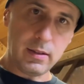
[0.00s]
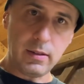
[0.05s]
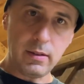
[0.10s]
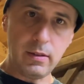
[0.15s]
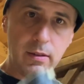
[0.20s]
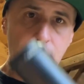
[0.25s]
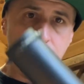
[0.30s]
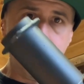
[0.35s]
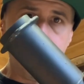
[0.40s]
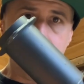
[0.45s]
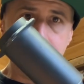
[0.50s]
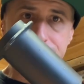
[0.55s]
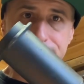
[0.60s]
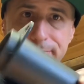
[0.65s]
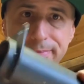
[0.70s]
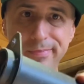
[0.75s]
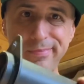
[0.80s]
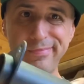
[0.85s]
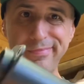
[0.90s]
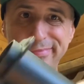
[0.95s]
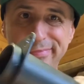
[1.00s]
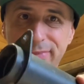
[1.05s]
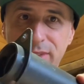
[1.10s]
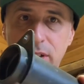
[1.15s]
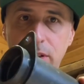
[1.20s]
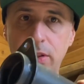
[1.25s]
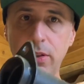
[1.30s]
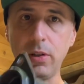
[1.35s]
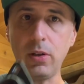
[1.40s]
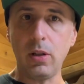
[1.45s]
And then we'll
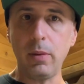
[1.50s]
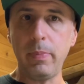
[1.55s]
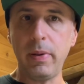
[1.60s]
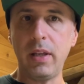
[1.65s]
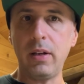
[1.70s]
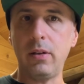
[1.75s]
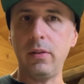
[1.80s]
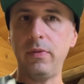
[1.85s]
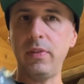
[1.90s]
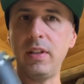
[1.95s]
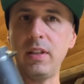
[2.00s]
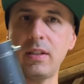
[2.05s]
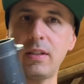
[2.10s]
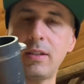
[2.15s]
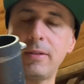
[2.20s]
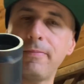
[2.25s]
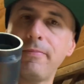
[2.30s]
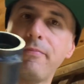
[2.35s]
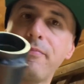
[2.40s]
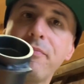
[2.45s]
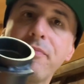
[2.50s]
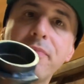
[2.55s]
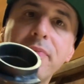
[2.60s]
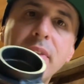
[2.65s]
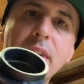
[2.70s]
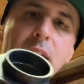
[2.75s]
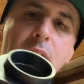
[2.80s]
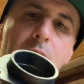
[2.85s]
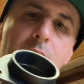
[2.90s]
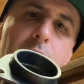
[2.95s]
clean all the paint off this,
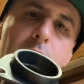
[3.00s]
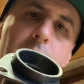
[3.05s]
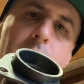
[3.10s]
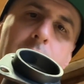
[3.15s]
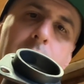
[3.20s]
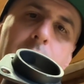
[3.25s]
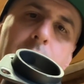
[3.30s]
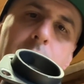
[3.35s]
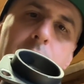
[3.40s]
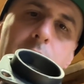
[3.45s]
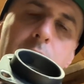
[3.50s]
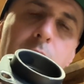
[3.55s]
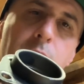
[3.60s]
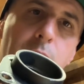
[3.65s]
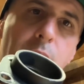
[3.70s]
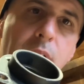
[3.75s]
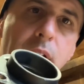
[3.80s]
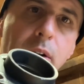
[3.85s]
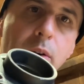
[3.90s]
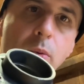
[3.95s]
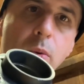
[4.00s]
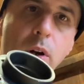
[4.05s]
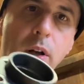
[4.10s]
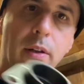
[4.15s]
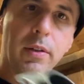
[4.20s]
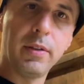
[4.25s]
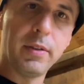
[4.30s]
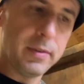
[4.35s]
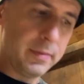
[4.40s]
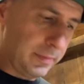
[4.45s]
get it ready to
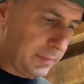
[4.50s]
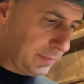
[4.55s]
weld.